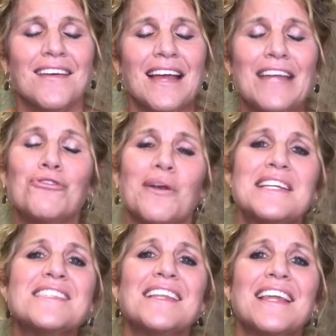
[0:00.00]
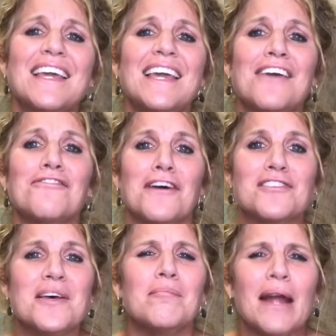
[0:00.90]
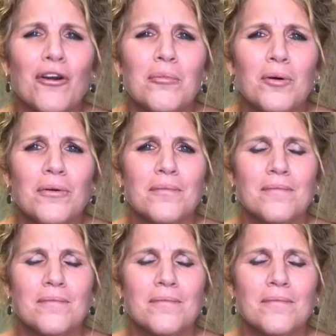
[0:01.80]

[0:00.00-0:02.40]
And recently it felt unbearable.